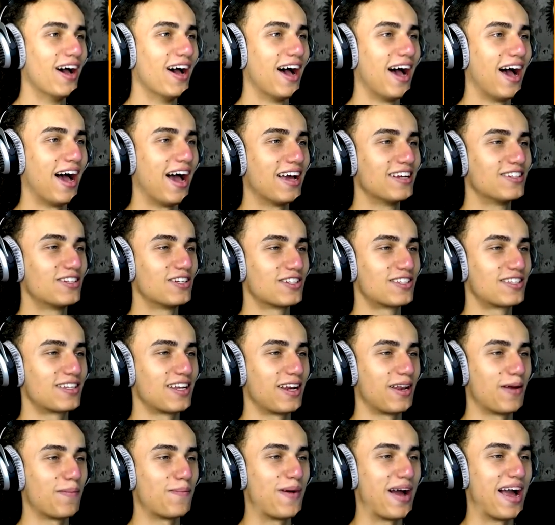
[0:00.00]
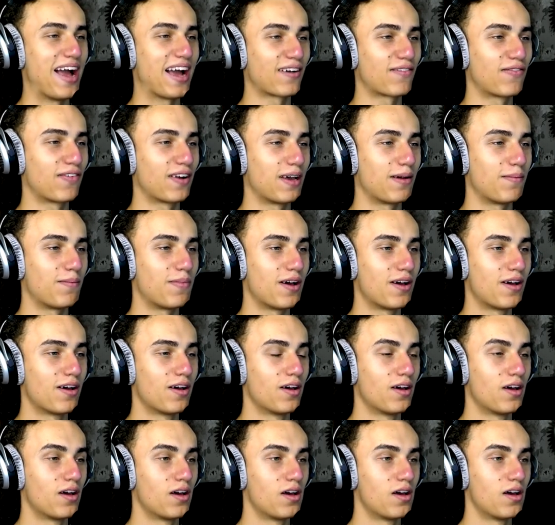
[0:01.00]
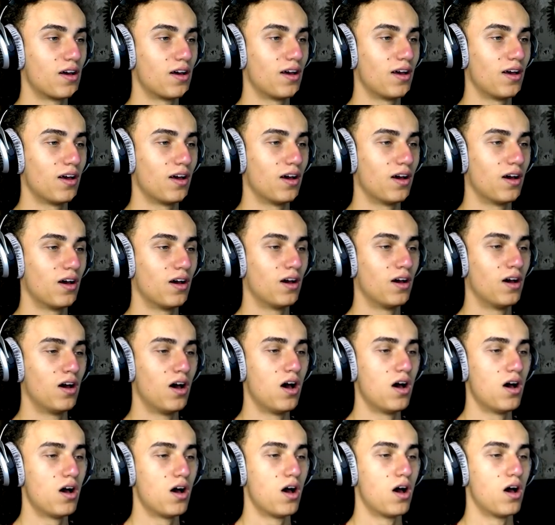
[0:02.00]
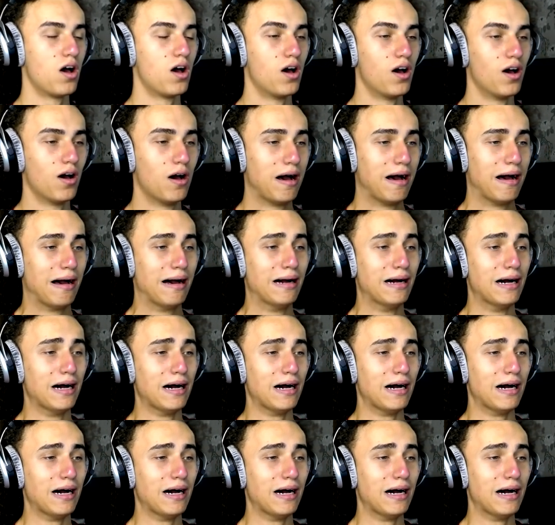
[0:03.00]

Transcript: I just did a backflip. And you need a bit of help with the